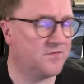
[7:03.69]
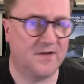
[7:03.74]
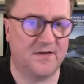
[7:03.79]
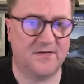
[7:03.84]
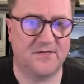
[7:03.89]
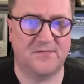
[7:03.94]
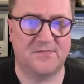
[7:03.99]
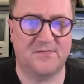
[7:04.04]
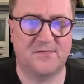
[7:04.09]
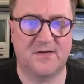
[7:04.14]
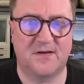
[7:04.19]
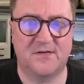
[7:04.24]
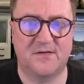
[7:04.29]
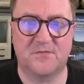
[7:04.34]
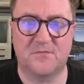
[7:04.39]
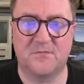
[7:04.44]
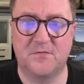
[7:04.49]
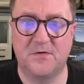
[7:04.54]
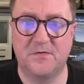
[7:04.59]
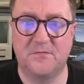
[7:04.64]
that
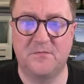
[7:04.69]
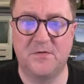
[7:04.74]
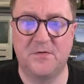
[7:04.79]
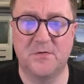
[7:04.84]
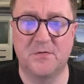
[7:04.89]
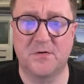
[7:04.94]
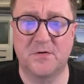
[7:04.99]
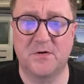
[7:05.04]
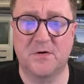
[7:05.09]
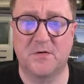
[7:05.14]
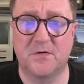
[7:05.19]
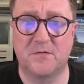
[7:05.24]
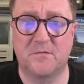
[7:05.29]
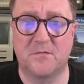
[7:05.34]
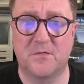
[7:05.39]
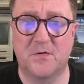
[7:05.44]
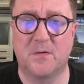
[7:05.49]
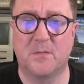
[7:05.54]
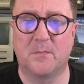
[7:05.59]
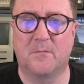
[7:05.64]
says review and
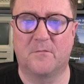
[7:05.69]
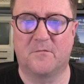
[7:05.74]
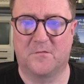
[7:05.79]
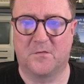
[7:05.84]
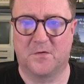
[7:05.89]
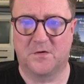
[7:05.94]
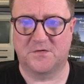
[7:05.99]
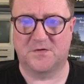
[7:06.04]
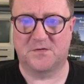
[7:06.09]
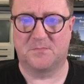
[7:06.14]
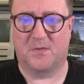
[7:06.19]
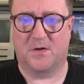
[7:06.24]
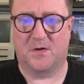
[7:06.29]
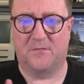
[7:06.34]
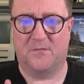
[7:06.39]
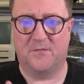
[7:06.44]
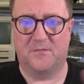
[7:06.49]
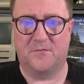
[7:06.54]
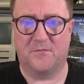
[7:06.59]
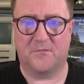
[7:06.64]
confirm. First
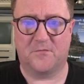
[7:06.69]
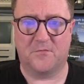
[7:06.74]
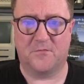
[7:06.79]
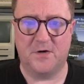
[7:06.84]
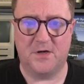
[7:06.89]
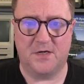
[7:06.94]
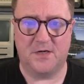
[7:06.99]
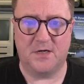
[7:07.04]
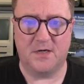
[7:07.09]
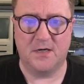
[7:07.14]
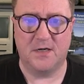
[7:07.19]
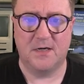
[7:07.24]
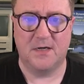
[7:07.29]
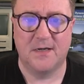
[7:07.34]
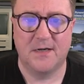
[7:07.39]
month is free.